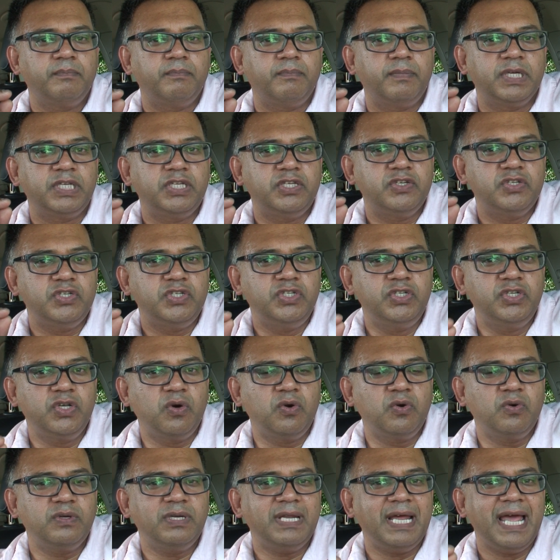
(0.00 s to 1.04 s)
but you
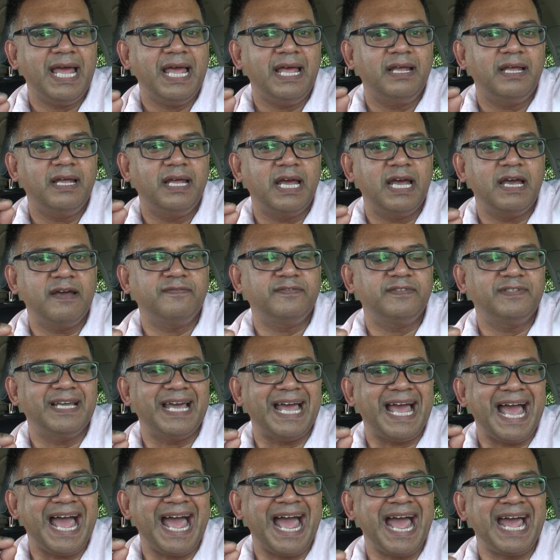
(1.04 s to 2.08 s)
don't have to
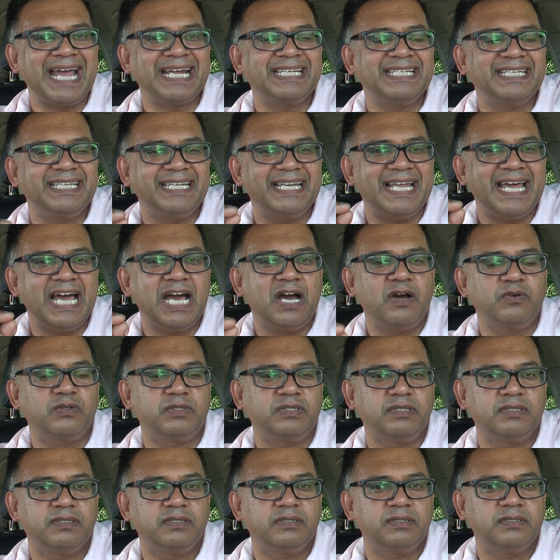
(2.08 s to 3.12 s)
act it
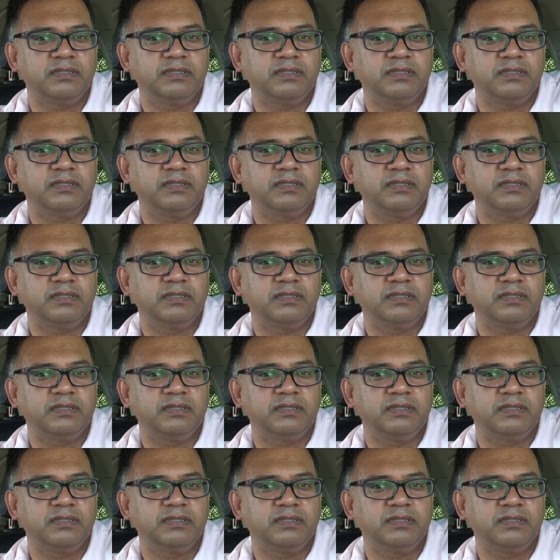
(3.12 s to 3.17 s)
out.